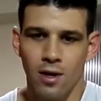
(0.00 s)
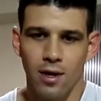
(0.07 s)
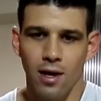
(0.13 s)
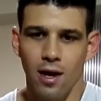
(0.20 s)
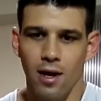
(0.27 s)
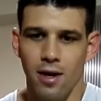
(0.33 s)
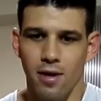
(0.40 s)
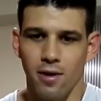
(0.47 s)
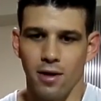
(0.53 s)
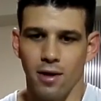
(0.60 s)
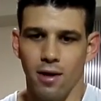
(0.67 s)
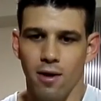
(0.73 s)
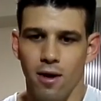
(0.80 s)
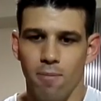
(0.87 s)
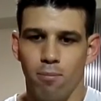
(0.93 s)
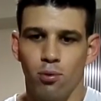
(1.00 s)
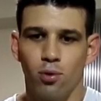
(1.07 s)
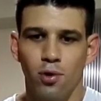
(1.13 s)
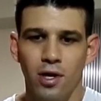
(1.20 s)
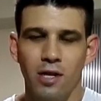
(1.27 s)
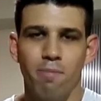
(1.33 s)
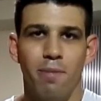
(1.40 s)
a
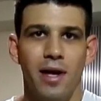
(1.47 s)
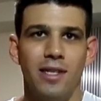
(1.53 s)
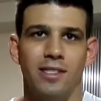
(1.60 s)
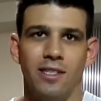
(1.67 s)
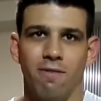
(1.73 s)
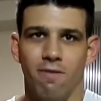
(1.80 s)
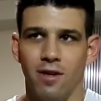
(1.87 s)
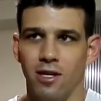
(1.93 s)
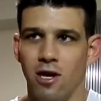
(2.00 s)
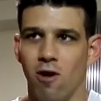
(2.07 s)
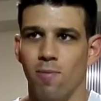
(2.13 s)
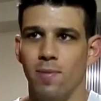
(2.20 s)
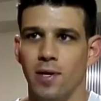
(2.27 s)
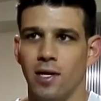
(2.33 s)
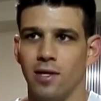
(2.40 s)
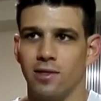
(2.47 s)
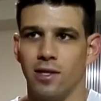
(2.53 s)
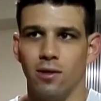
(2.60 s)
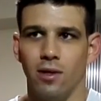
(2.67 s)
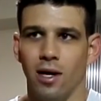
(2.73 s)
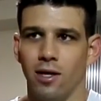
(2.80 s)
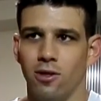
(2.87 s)
pretty basic video, because
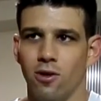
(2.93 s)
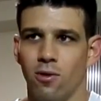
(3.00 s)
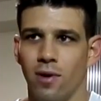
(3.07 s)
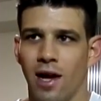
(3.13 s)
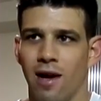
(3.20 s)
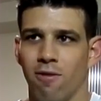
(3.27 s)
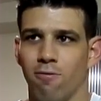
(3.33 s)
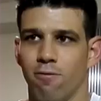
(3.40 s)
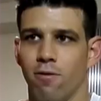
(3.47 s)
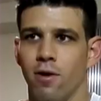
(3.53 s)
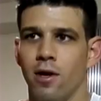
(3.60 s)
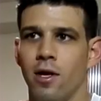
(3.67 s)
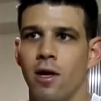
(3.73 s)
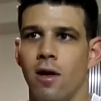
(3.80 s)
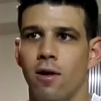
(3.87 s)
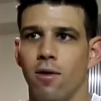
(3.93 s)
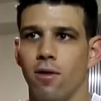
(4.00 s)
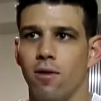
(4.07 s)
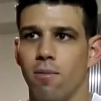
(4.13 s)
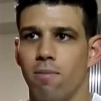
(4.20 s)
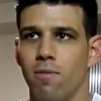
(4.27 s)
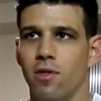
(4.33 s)
I don't have
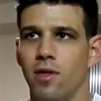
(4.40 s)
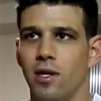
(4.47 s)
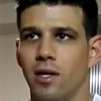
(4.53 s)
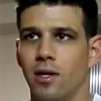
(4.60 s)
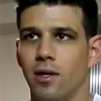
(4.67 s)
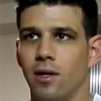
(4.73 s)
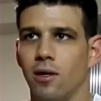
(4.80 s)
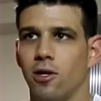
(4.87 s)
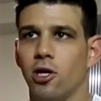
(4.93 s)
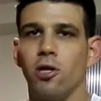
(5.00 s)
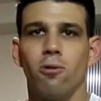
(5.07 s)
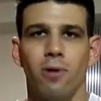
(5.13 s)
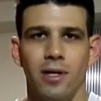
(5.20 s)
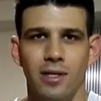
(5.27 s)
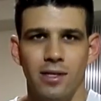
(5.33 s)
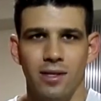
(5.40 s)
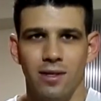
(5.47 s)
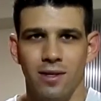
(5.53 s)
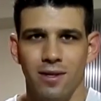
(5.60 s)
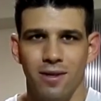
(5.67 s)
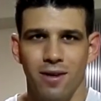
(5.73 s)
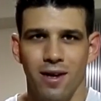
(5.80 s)
the current
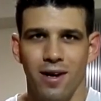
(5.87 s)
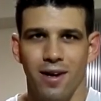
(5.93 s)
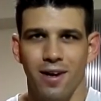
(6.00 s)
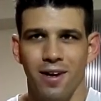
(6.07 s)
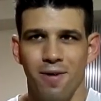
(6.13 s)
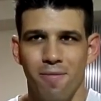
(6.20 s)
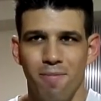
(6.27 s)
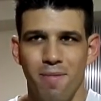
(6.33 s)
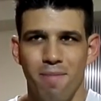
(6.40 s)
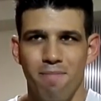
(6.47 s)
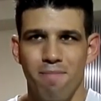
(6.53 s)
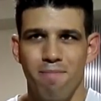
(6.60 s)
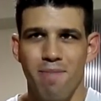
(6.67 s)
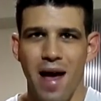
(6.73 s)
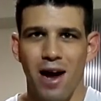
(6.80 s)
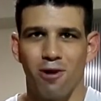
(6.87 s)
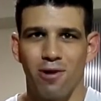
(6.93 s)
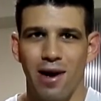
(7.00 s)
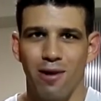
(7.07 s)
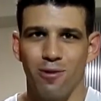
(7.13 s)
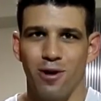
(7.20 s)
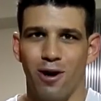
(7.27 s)

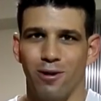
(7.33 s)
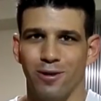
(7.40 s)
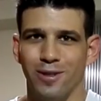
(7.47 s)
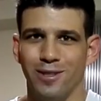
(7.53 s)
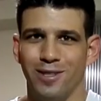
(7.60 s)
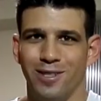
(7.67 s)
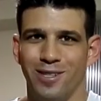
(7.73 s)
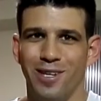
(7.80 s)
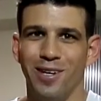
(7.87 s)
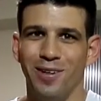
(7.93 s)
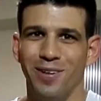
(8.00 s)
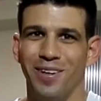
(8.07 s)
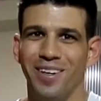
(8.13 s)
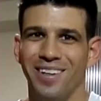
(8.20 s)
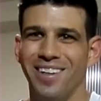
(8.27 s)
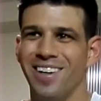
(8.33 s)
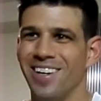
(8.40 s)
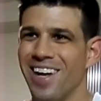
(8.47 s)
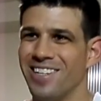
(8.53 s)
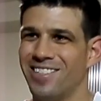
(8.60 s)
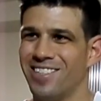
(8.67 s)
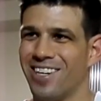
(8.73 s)
background knowledge to
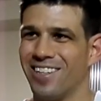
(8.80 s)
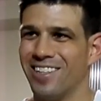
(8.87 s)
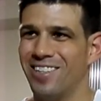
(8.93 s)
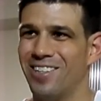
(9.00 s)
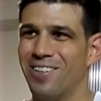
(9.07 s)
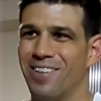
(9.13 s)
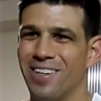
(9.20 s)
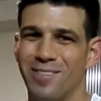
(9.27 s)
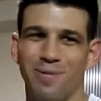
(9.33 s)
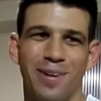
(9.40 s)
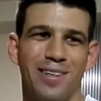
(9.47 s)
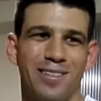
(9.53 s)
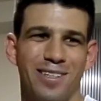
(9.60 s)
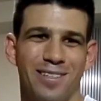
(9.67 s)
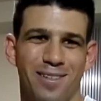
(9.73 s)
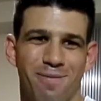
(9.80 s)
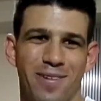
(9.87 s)
necessarily do this, but it's just some